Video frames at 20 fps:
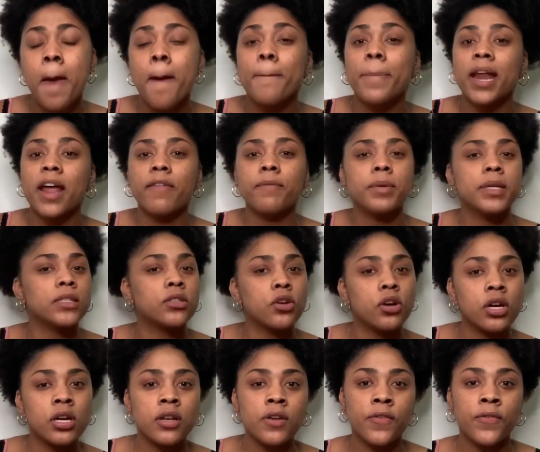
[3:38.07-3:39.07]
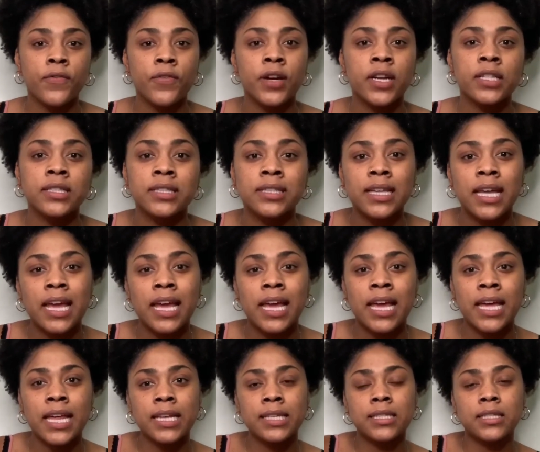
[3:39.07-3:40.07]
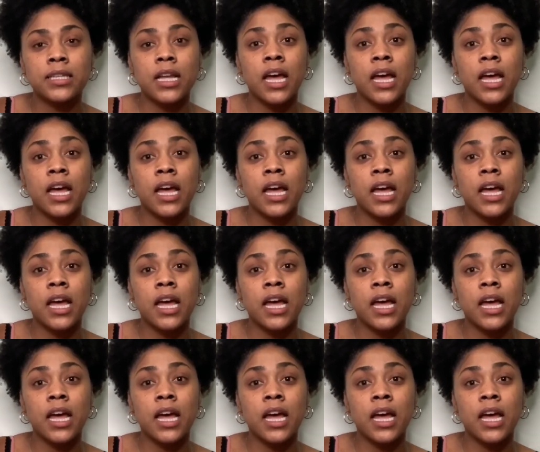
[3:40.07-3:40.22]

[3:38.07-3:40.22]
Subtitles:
but I've been talking to friends and